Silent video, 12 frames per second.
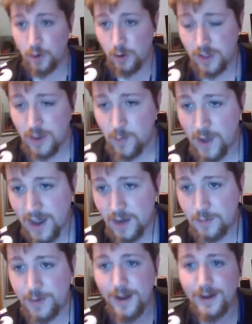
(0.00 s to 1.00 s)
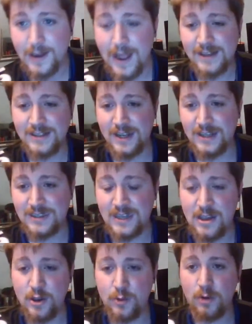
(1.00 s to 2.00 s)
The early weigh-in podcast. I
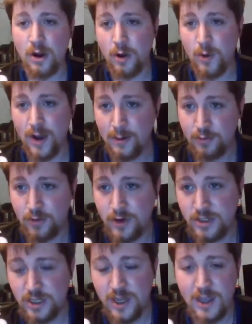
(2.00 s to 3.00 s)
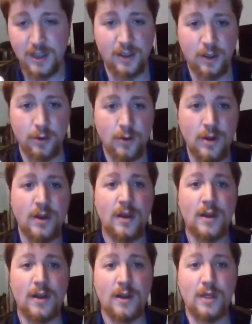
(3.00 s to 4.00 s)
see you, bro. I appreciate you.
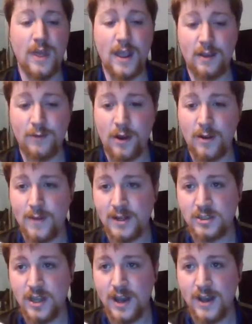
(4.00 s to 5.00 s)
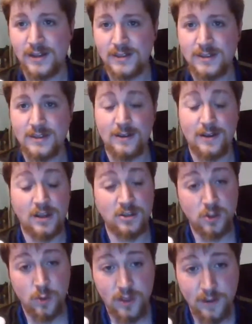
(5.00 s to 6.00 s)
Thank you very much, guys.
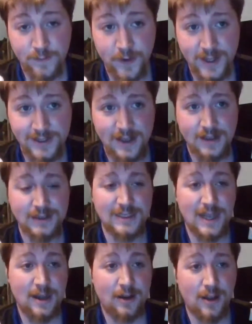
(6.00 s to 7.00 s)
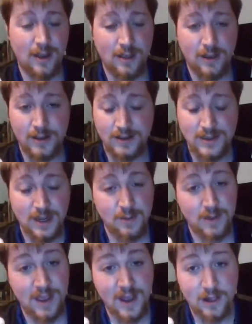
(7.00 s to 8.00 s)
Enjoy the fights on Saturday. It's going
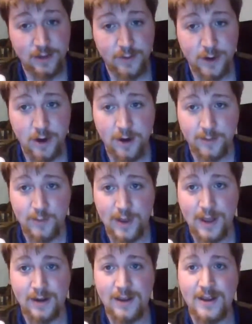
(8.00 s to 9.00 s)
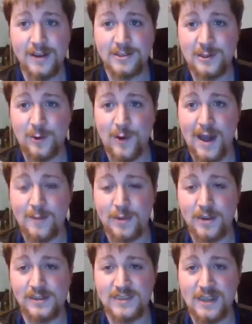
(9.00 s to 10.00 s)
to be a hell of a card, man. So
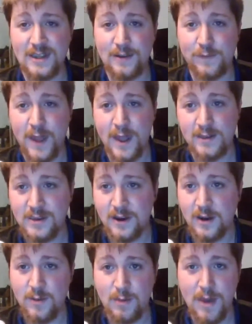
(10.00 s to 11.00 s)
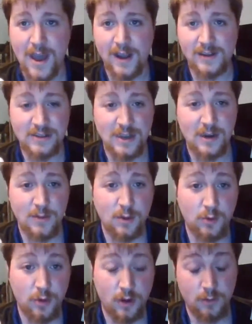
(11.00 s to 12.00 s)
happy to see that fans are going to be back. It's going to
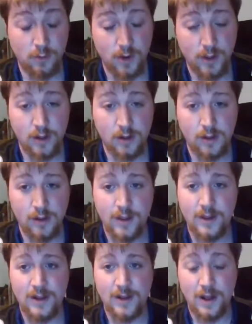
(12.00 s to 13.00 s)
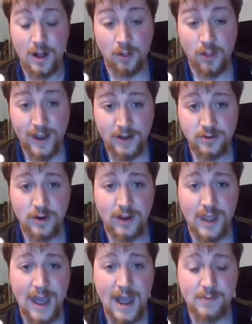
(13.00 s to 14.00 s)
be a real
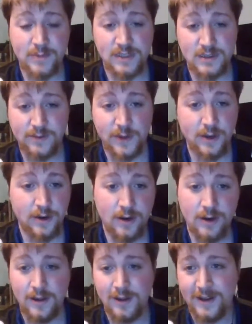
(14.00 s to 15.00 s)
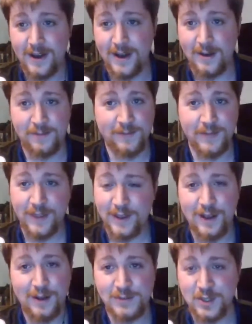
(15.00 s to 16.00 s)
electric atmosphere. I'm
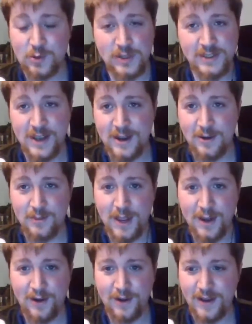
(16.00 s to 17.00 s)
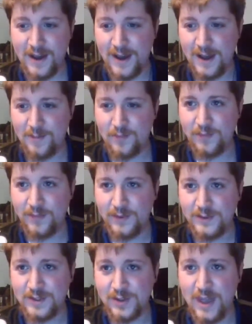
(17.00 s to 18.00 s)
so excited, man.
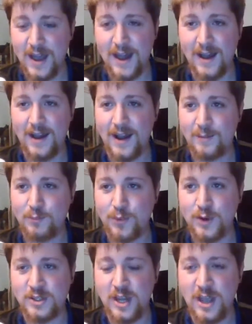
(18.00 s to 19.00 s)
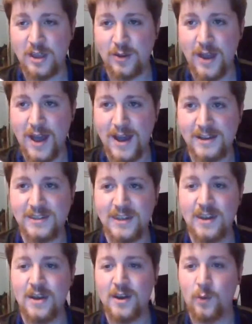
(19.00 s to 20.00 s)
So yeah, appreciate you guys.
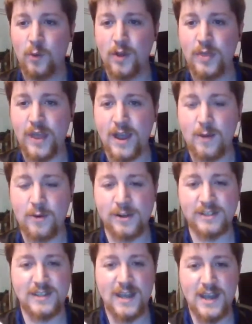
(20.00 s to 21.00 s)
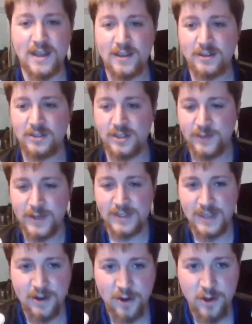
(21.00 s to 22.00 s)
One thing I want to say, just
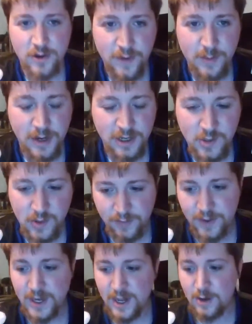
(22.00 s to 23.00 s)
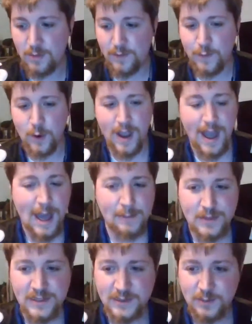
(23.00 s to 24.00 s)
because I don't know if I'm going to do a video before it
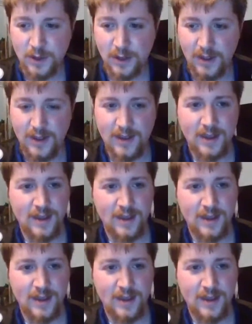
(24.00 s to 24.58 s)
happens, but